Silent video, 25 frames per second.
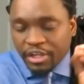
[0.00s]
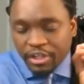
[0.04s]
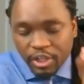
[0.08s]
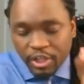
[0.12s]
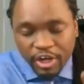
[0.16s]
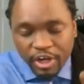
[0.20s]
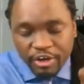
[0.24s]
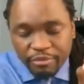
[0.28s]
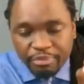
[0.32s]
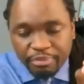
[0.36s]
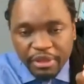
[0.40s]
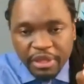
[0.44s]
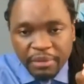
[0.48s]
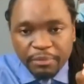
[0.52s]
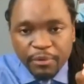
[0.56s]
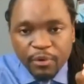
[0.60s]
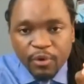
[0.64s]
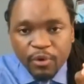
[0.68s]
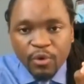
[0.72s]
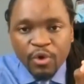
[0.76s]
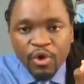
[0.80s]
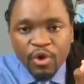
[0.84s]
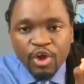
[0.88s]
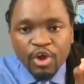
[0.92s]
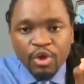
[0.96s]
lot of
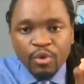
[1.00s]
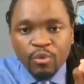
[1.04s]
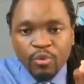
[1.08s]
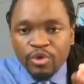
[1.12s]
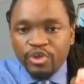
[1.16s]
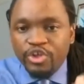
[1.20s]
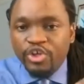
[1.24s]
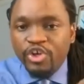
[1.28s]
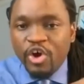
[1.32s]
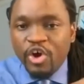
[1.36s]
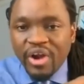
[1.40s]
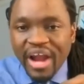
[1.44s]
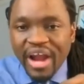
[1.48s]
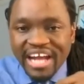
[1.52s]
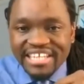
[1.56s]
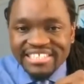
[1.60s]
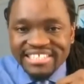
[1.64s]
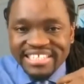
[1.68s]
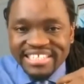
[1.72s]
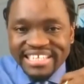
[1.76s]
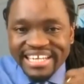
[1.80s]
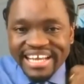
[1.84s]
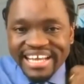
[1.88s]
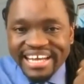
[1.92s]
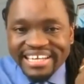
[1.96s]
people would not
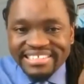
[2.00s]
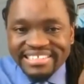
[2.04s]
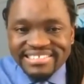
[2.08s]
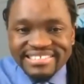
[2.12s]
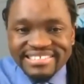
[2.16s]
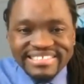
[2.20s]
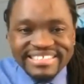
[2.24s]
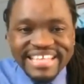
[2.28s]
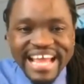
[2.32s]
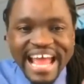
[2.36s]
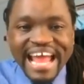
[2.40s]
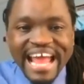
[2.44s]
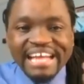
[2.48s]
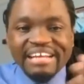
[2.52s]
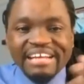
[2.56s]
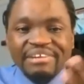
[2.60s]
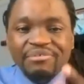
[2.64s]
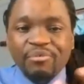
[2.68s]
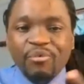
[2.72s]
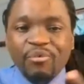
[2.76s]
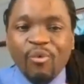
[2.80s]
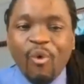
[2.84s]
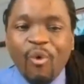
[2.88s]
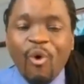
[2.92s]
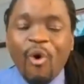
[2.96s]
actually understand
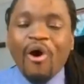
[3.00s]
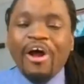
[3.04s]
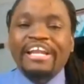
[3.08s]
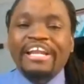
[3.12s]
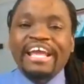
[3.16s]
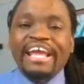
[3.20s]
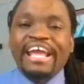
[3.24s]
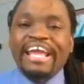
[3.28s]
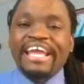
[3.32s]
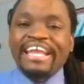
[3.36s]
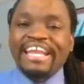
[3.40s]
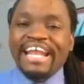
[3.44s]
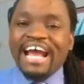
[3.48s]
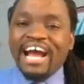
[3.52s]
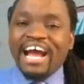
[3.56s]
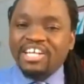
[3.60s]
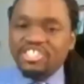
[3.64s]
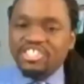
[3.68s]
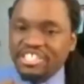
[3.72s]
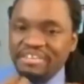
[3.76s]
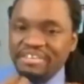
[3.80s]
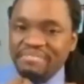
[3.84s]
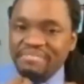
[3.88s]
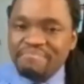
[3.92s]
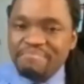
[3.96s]
what it
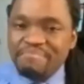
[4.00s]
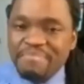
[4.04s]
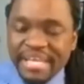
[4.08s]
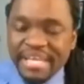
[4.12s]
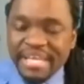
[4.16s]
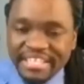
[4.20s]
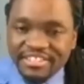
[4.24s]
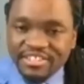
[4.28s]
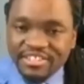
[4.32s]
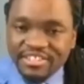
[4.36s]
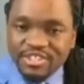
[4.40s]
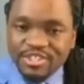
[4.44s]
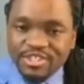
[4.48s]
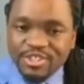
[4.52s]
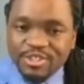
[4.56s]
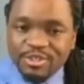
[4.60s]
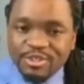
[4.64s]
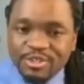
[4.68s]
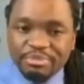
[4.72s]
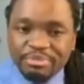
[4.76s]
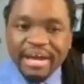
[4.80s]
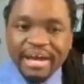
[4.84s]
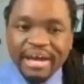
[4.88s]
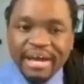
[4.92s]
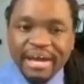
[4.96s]
actually means to
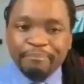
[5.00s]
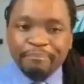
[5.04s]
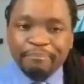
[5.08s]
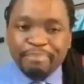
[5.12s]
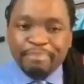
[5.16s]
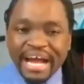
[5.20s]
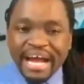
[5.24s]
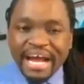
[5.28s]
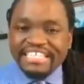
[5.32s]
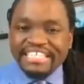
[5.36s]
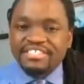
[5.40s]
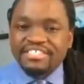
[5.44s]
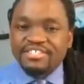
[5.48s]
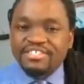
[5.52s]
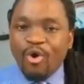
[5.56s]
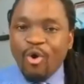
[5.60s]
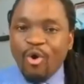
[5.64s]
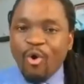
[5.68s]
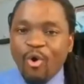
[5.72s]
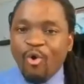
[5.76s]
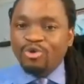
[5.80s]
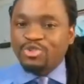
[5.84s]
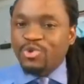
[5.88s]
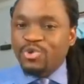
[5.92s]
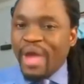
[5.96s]
be abundant
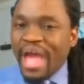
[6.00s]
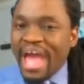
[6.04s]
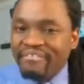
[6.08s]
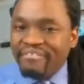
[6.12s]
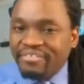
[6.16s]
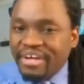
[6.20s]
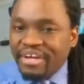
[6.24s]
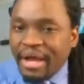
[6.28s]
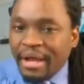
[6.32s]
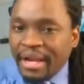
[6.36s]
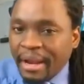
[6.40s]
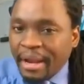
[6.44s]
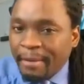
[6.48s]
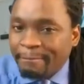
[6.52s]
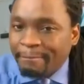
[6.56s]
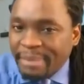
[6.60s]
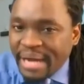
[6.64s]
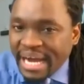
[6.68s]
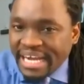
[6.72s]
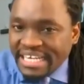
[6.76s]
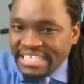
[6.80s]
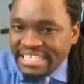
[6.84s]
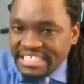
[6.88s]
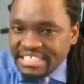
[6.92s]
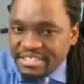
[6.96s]
or to have an
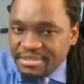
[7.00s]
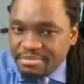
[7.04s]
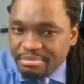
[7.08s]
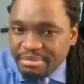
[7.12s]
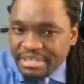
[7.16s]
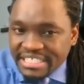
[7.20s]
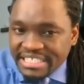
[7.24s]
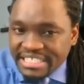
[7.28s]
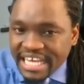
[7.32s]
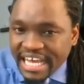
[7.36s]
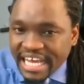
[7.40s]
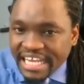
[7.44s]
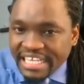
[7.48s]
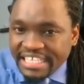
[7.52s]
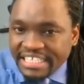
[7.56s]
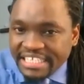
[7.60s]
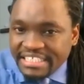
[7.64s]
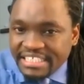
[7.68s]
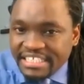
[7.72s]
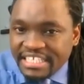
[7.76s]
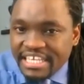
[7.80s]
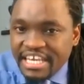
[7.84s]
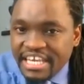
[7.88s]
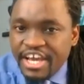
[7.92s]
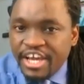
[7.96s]
abundant
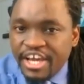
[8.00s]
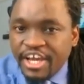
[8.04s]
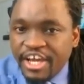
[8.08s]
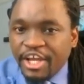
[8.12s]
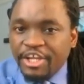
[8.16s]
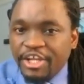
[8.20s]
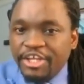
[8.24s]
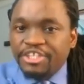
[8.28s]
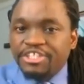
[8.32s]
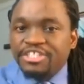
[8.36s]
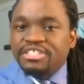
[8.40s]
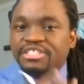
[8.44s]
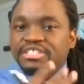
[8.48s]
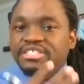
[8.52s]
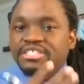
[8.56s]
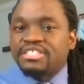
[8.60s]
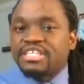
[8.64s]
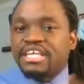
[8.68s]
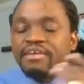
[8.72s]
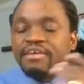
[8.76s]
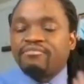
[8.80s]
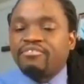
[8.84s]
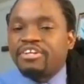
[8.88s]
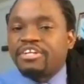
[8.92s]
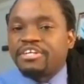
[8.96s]
mentality. Can you just
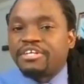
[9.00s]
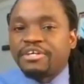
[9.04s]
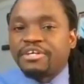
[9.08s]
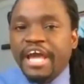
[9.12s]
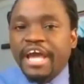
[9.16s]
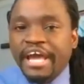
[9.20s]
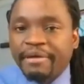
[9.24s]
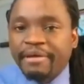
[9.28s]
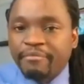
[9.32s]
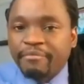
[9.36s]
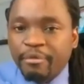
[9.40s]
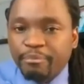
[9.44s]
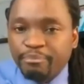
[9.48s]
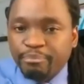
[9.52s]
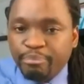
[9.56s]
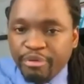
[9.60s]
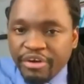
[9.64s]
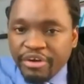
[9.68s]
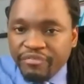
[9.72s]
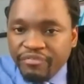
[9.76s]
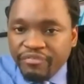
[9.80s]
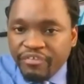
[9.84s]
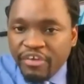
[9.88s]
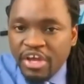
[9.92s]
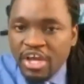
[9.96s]
give an, a, a
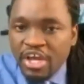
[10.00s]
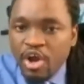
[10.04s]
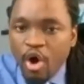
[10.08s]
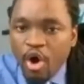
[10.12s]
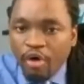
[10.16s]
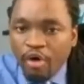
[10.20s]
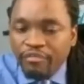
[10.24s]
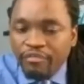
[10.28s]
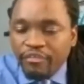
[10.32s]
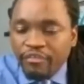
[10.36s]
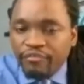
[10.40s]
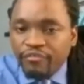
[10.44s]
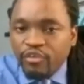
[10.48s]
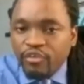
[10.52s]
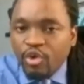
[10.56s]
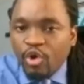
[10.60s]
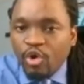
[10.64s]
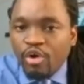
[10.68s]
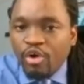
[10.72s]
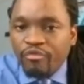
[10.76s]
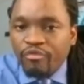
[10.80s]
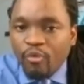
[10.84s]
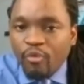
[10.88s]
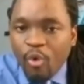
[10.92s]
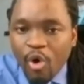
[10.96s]
brief
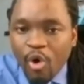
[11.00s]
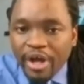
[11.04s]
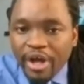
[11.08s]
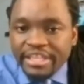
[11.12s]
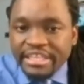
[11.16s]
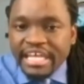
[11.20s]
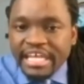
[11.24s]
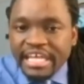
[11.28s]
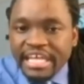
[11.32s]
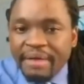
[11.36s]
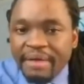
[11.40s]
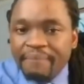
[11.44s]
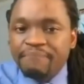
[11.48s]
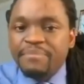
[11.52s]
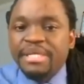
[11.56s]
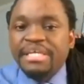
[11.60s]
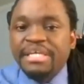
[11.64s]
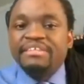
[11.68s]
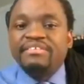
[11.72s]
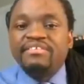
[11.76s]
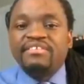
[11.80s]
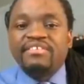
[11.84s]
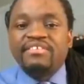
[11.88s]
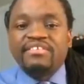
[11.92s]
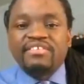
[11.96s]
overview of what that
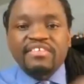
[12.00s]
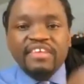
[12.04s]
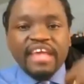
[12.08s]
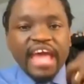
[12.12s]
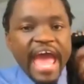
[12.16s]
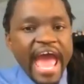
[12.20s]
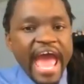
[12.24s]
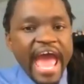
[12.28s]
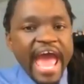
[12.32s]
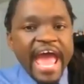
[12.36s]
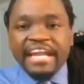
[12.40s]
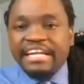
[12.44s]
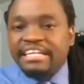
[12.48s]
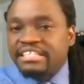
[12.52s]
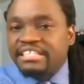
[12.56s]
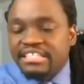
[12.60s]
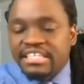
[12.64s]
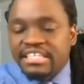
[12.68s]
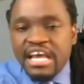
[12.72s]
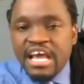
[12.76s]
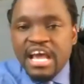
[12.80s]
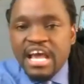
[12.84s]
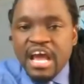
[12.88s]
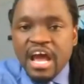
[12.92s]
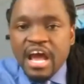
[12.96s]
means and
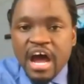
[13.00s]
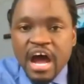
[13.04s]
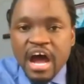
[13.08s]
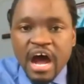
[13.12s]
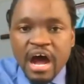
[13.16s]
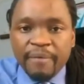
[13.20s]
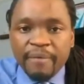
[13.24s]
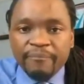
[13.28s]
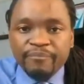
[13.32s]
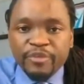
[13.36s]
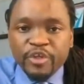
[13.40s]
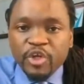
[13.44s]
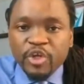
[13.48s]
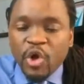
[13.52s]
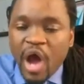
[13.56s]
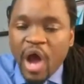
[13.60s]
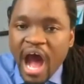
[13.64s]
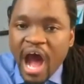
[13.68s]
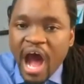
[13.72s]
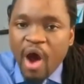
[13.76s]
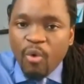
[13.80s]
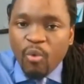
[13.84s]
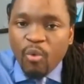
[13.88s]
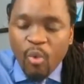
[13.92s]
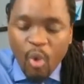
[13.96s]
um, you know
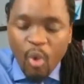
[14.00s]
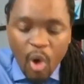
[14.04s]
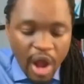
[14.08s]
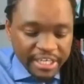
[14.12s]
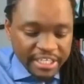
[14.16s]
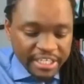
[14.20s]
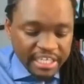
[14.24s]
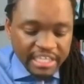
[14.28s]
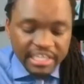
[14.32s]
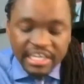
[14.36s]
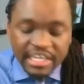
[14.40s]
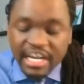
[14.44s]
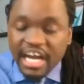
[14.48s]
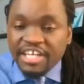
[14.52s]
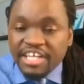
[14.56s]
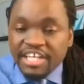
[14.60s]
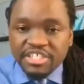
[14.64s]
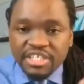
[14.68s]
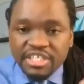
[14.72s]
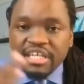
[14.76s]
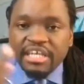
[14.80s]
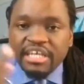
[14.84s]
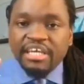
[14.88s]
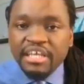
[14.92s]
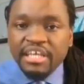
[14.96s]
how one can
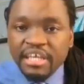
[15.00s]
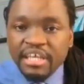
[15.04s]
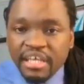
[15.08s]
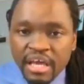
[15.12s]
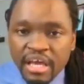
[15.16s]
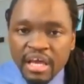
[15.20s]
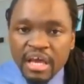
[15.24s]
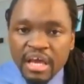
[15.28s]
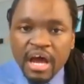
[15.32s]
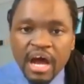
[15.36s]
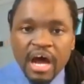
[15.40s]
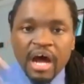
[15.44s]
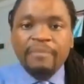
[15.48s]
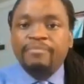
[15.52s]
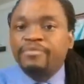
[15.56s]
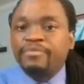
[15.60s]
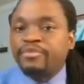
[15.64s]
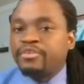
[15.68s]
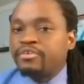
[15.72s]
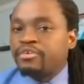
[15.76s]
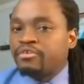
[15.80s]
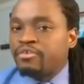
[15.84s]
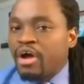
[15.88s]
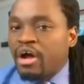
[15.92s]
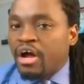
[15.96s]
actually
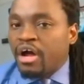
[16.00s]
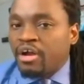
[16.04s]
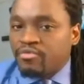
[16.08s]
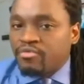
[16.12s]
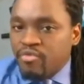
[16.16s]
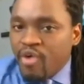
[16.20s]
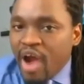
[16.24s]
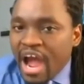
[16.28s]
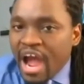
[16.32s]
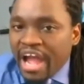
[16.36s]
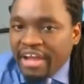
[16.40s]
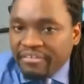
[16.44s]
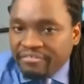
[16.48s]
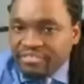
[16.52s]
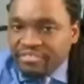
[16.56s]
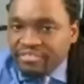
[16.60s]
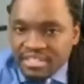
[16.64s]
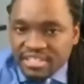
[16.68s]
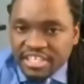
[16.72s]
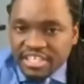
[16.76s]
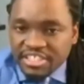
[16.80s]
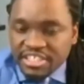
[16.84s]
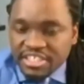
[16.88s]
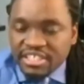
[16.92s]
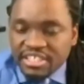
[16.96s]
um, arrive at
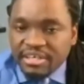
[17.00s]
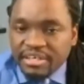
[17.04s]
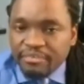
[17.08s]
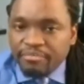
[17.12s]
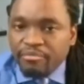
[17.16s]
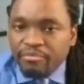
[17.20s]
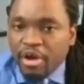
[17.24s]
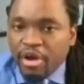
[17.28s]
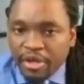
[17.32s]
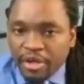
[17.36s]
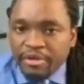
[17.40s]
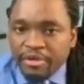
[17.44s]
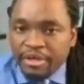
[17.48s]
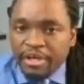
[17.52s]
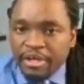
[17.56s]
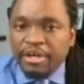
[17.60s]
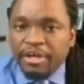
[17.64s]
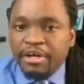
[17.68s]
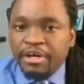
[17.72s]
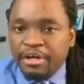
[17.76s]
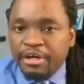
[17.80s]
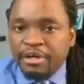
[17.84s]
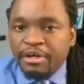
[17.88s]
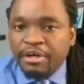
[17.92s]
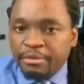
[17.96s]
such a,
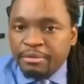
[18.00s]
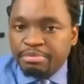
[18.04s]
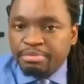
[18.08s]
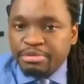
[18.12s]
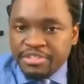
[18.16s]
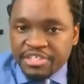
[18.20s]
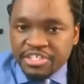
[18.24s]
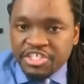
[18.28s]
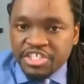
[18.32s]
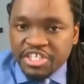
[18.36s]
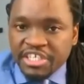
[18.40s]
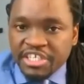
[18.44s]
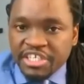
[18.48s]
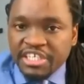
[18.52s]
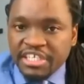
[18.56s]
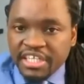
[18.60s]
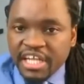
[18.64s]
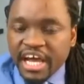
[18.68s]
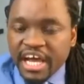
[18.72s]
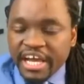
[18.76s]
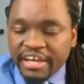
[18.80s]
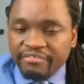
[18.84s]
a, a, position in life.